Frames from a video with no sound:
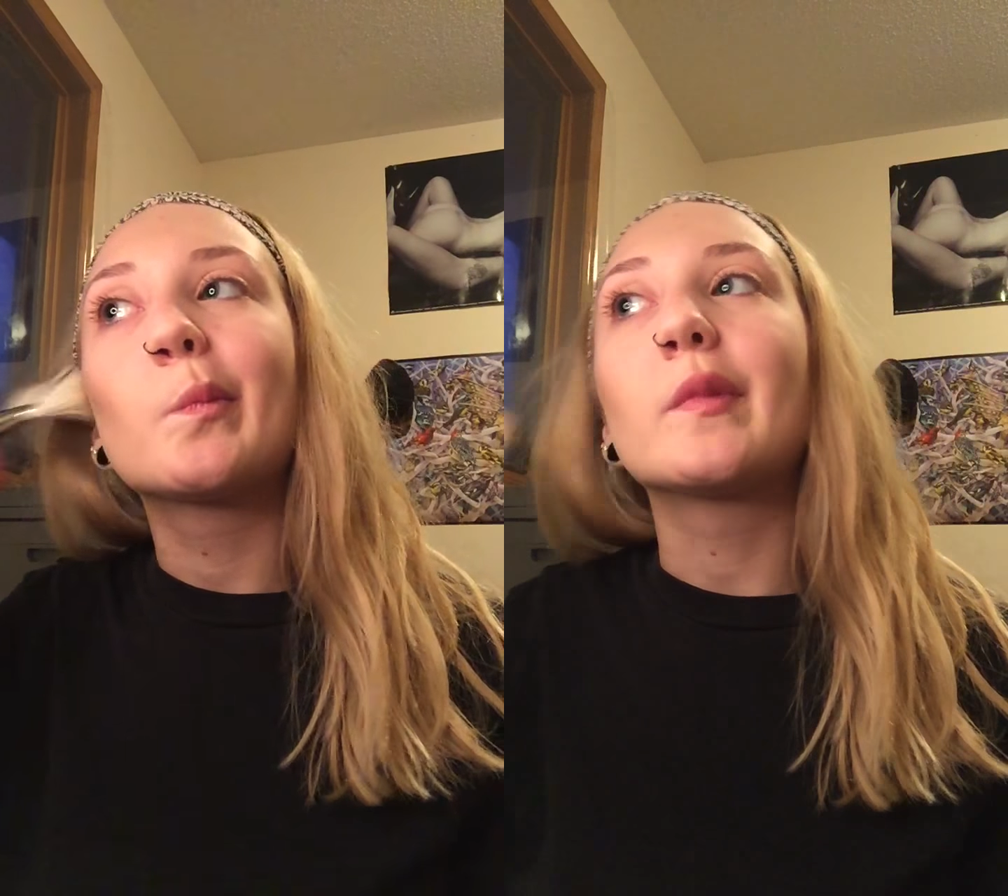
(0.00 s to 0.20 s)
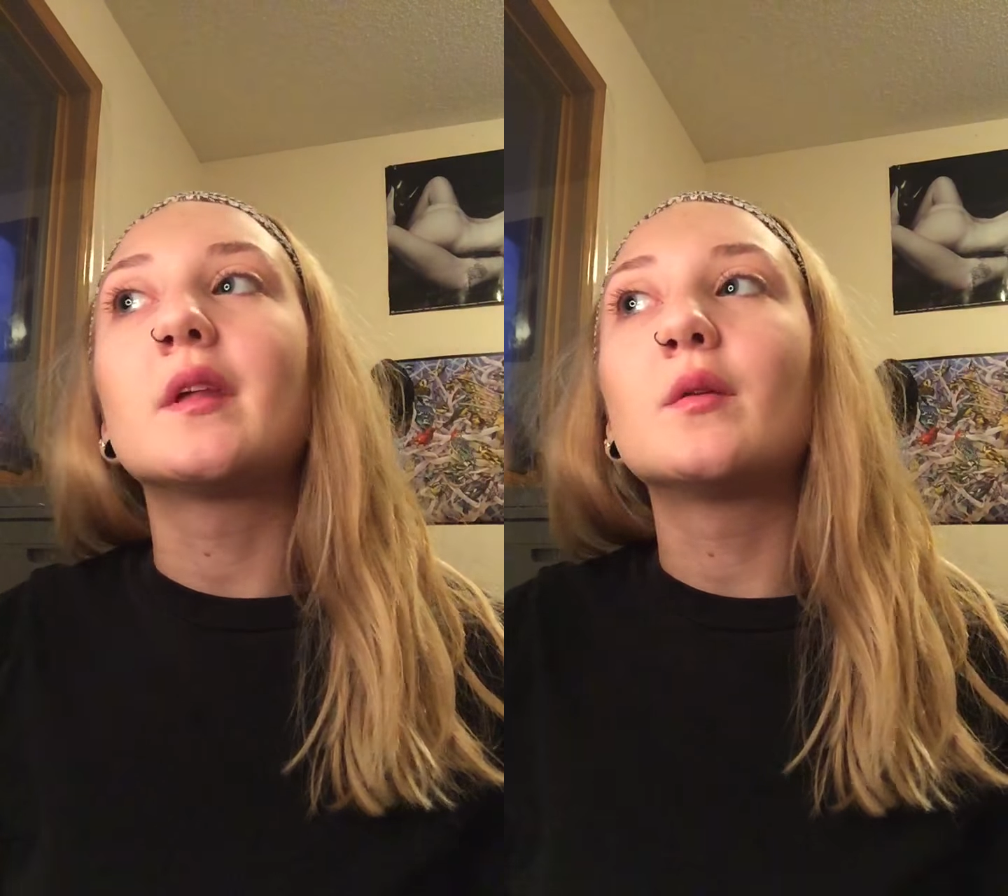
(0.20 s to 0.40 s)

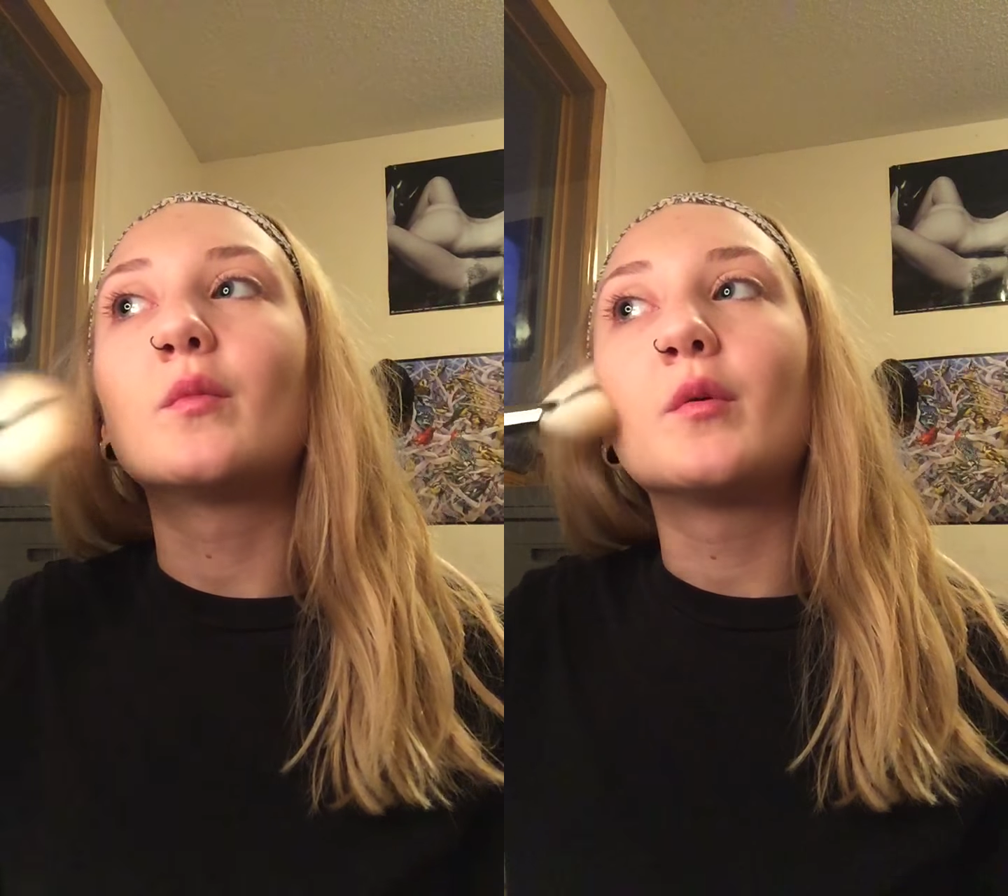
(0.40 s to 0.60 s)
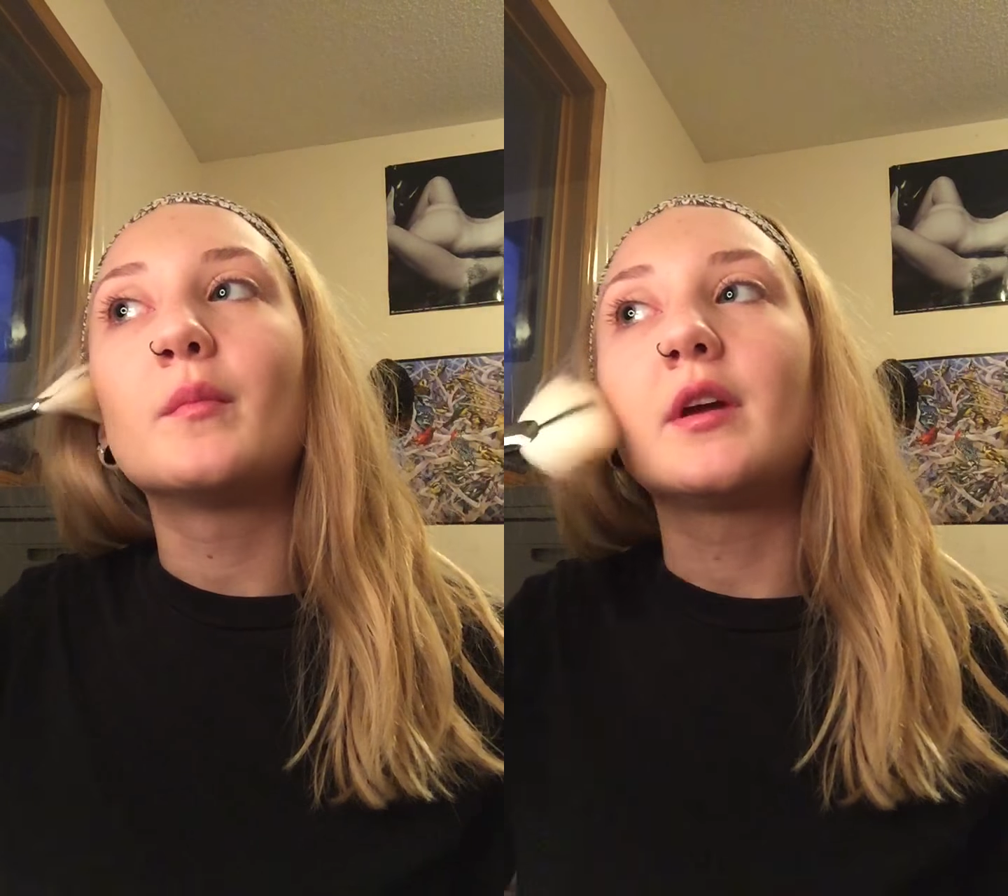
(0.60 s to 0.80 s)
And it
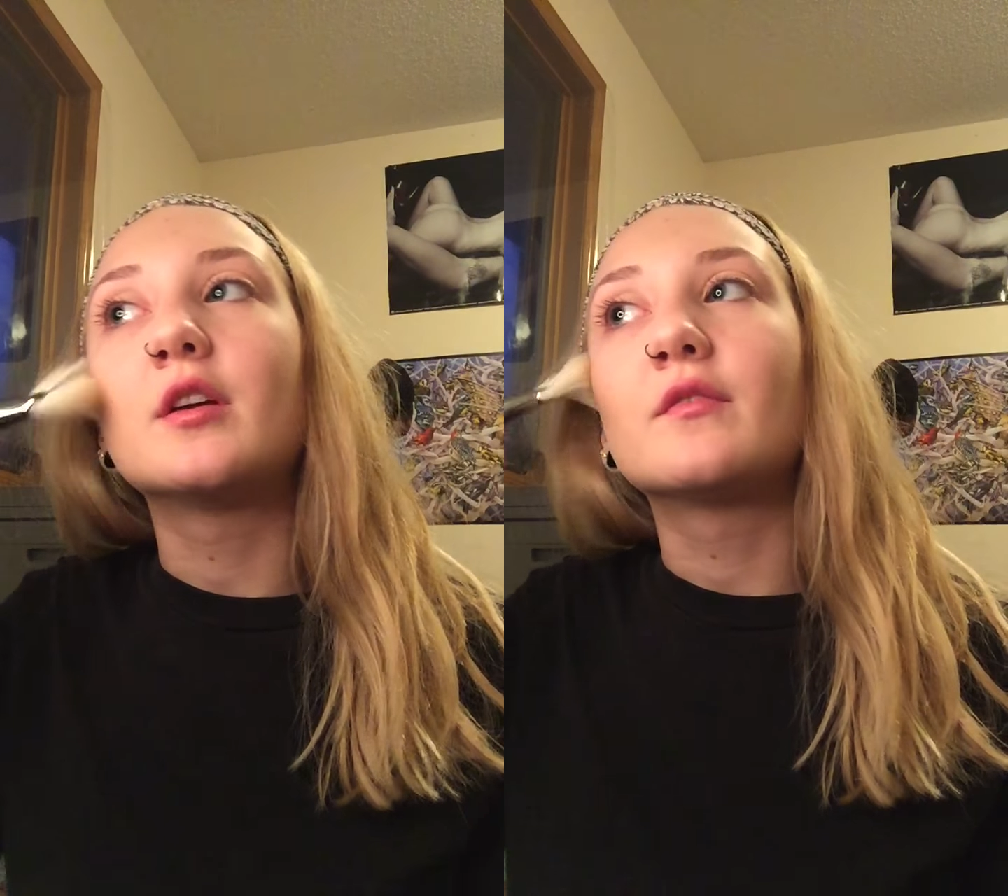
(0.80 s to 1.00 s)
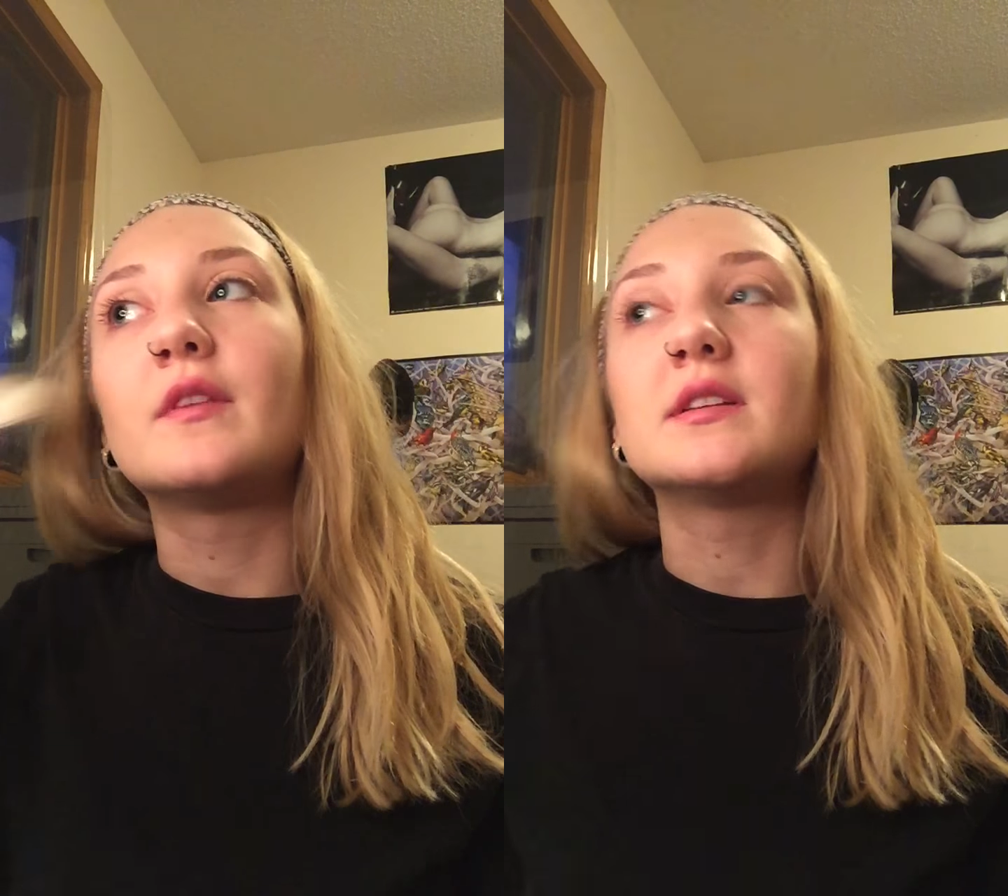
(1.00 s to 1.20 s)
won't make
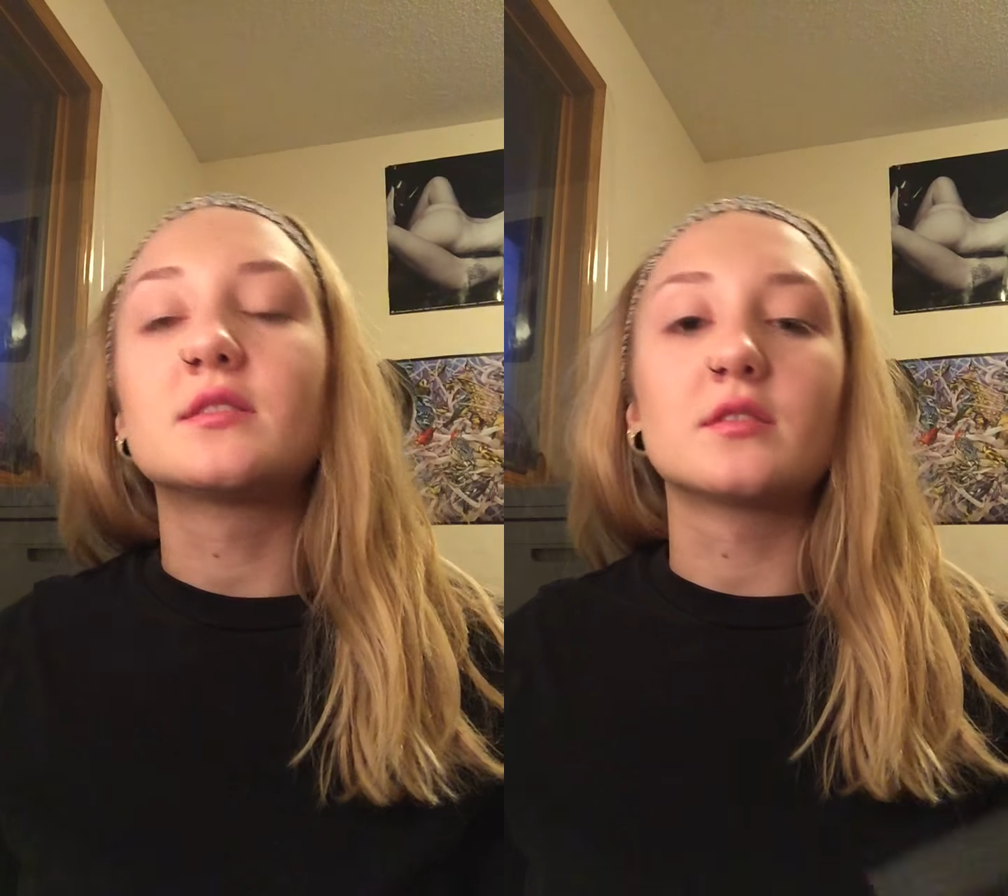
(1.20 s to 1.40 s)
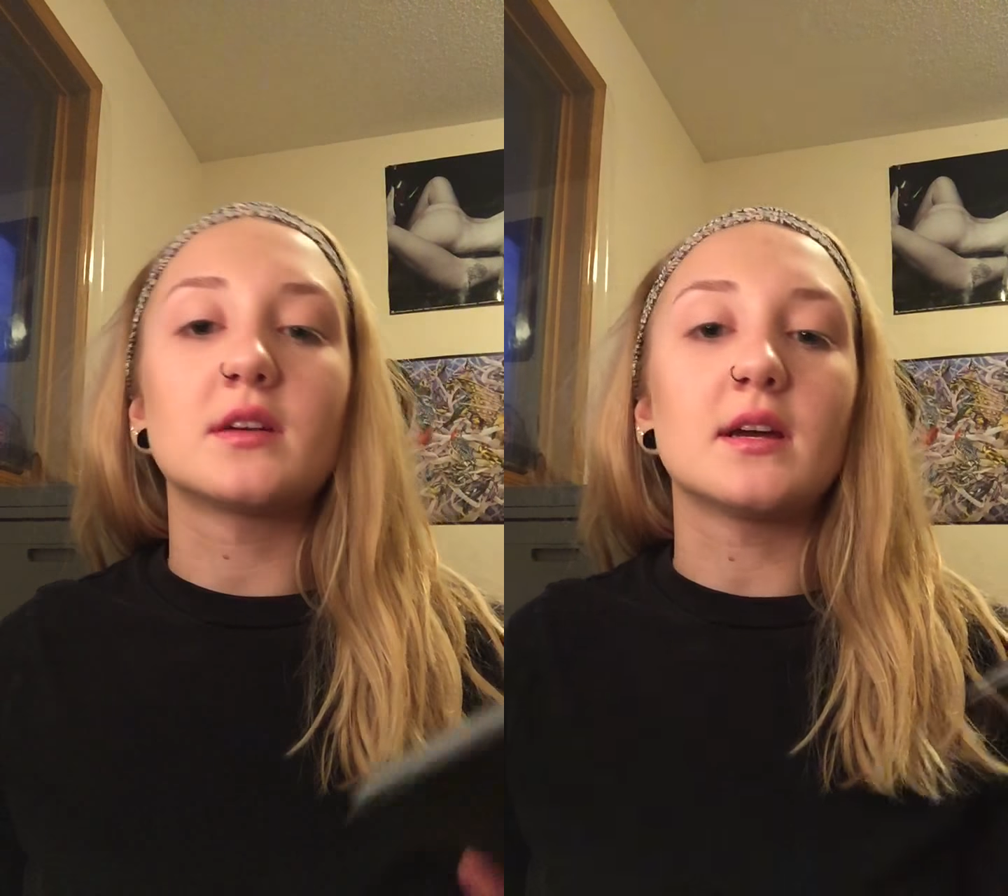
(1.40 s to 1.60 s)
your face look